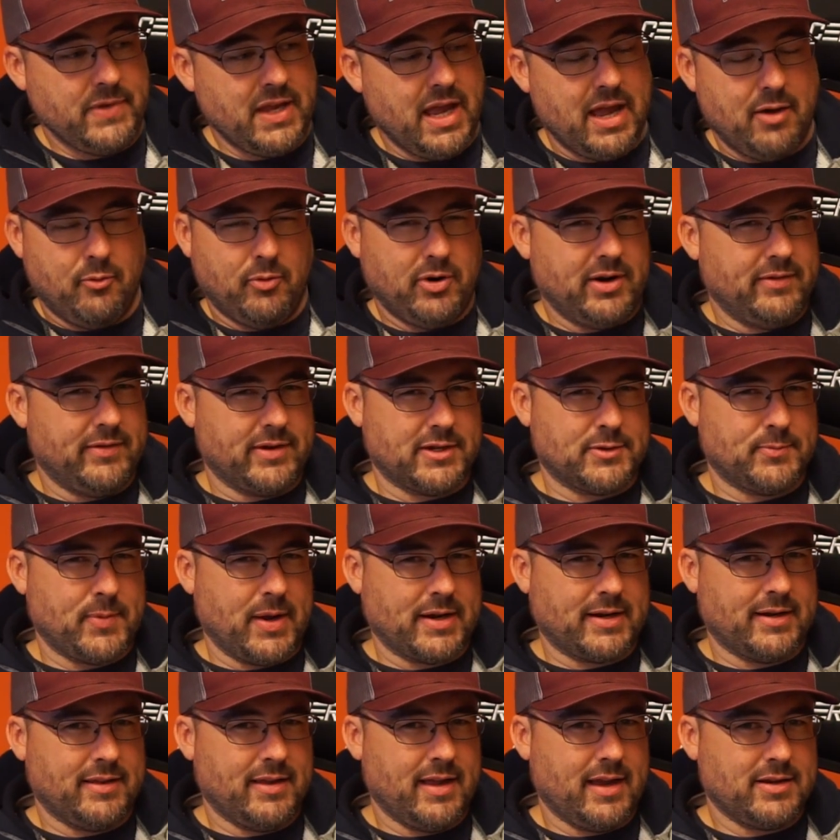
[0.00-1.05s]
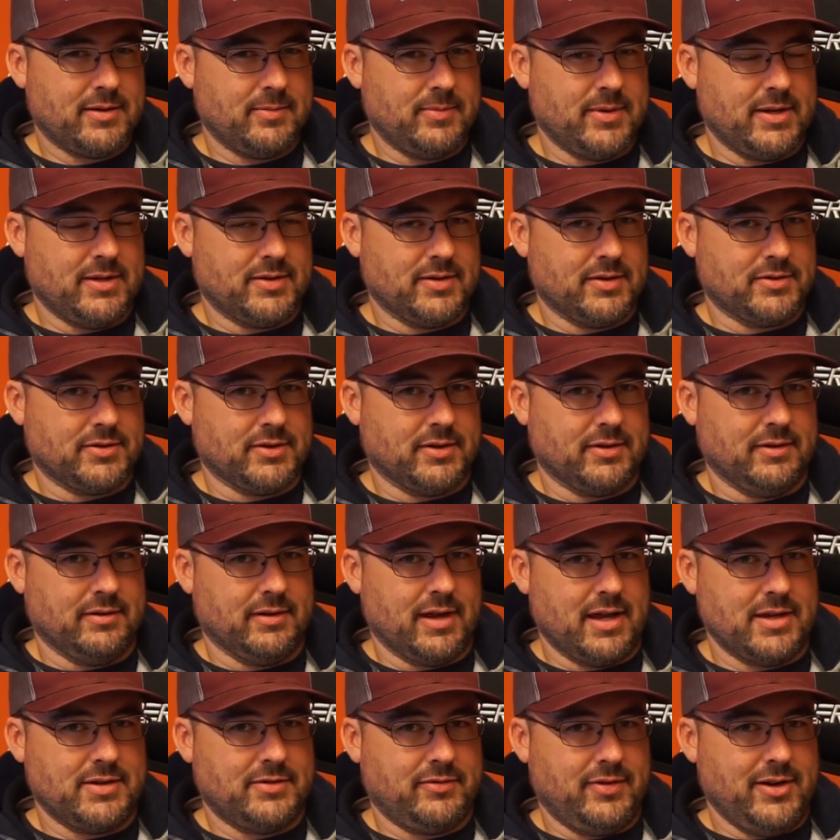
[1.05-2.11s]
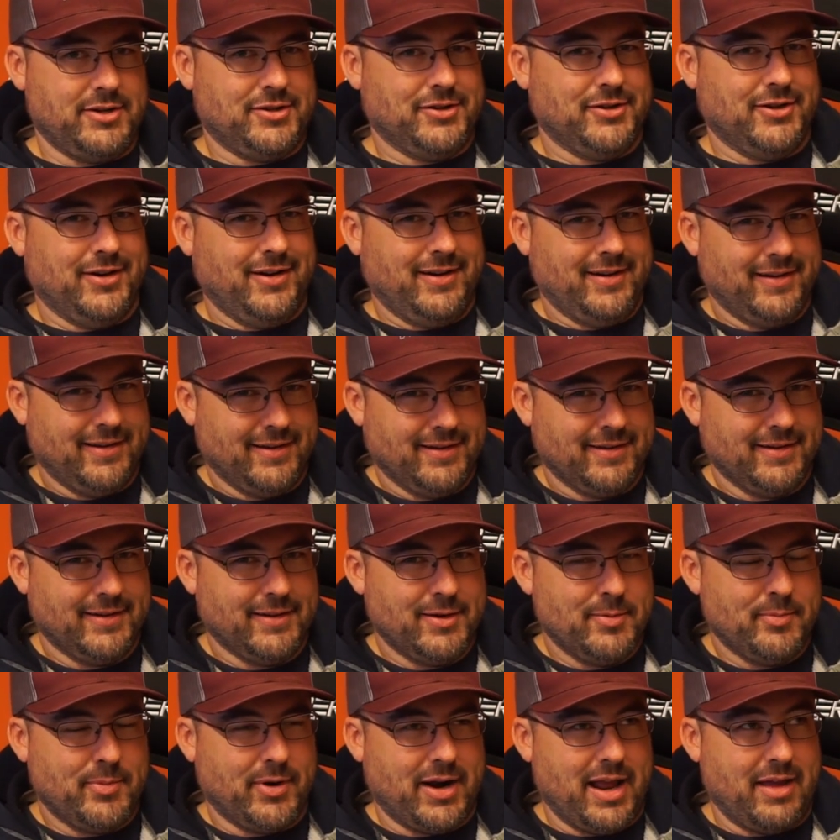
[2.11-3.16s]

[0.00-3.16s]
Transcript: wouldn't have expected that to be such a nice feature, but